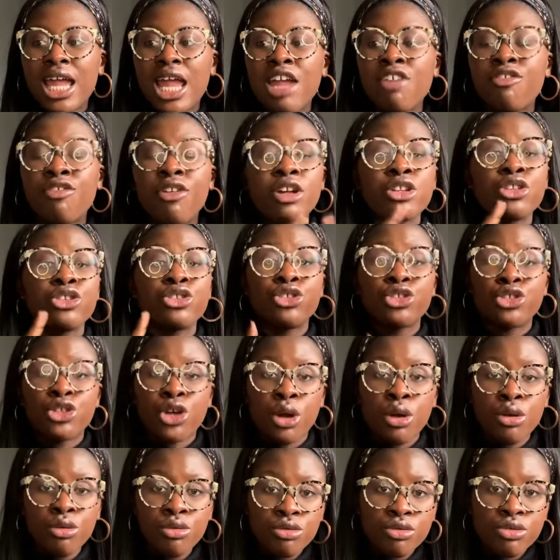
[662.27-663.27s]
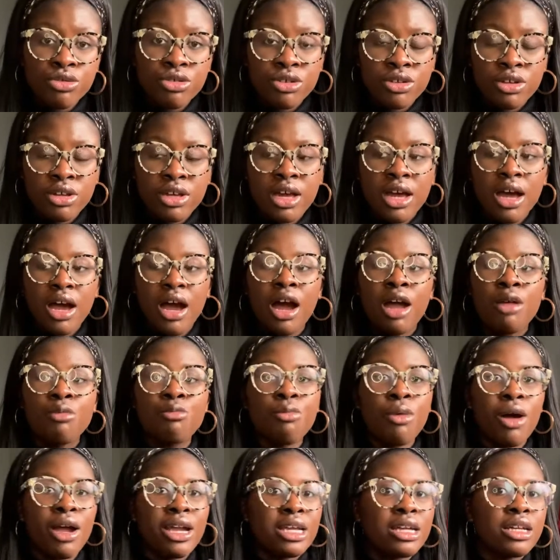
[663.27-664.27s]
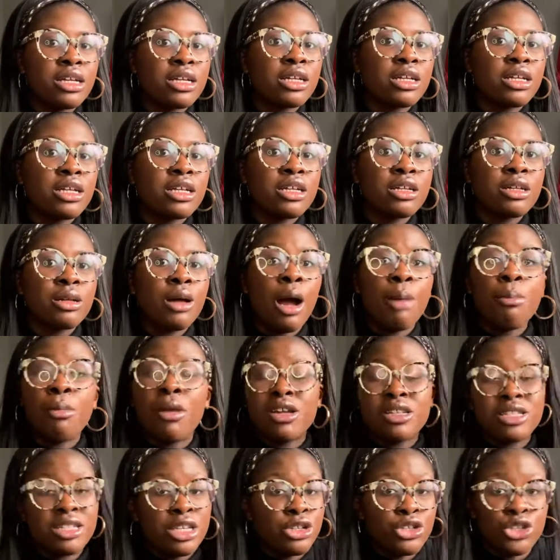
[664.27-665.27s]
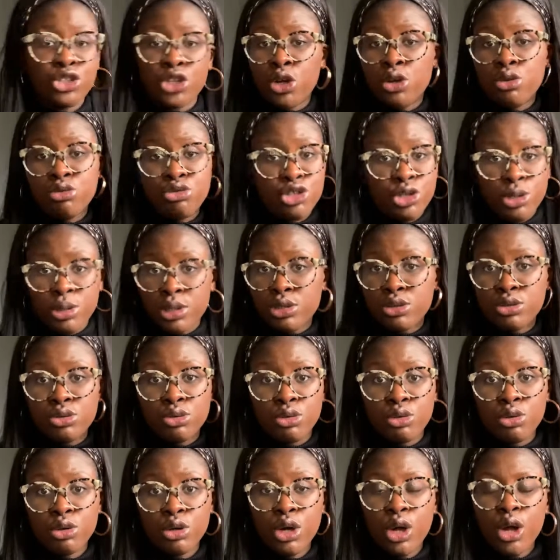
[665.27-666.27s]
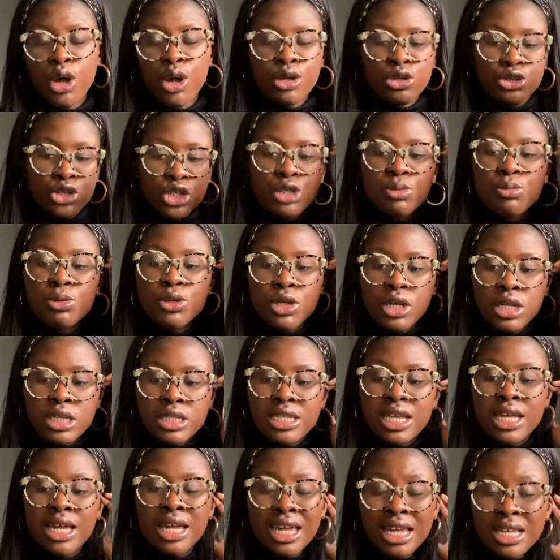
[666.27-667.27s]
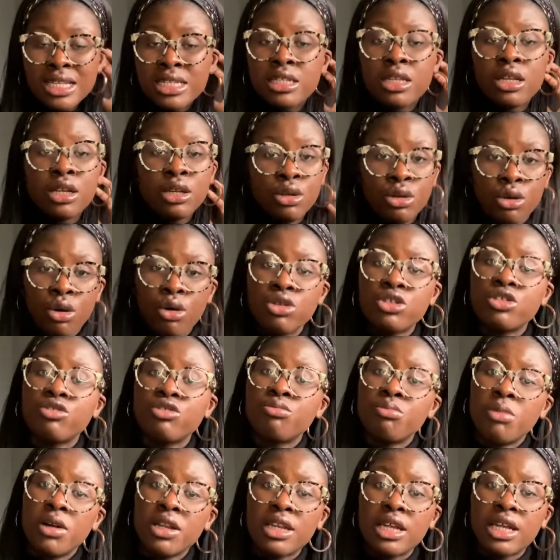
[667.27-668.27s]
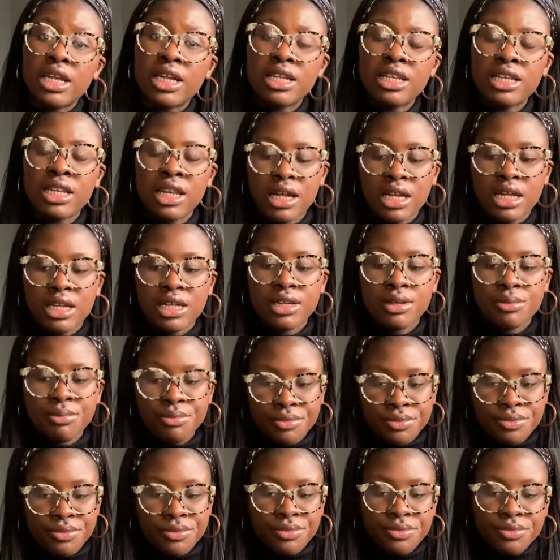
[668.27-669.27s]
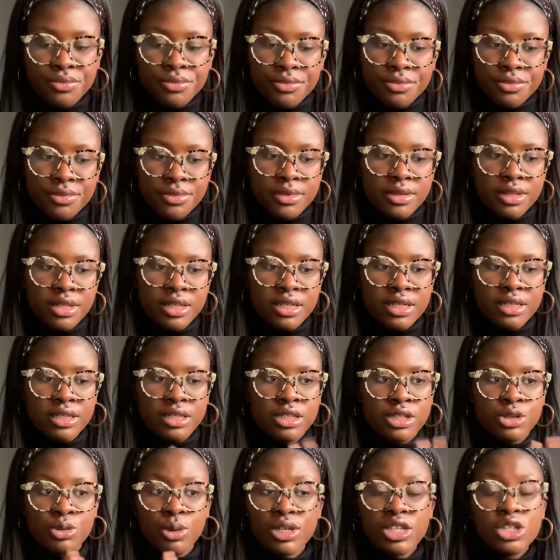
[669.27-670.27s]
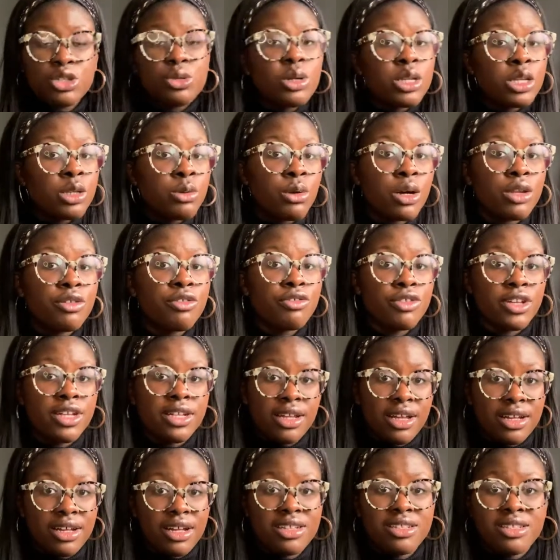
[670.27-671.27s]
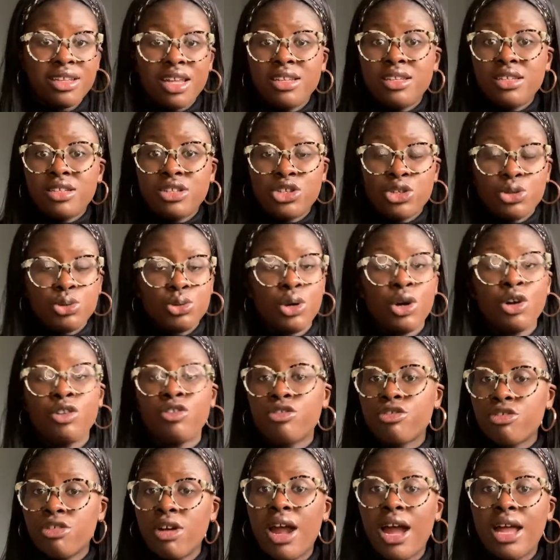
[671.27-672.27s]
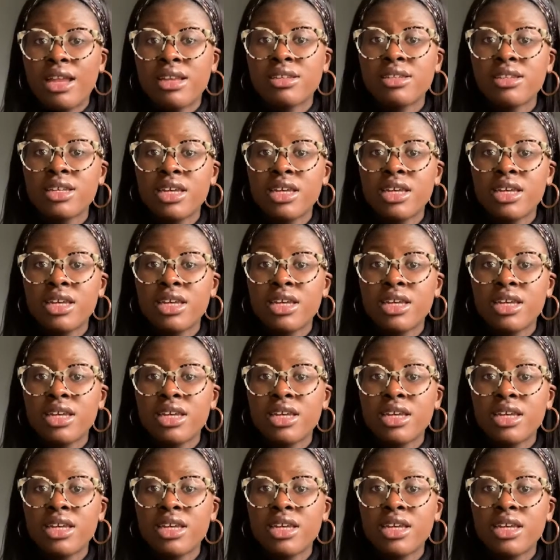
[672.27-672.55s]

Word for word: if I don't, I might say don't do it at all, just because it is a lot of money. Like 2021 fee, like I said, is 12 grand.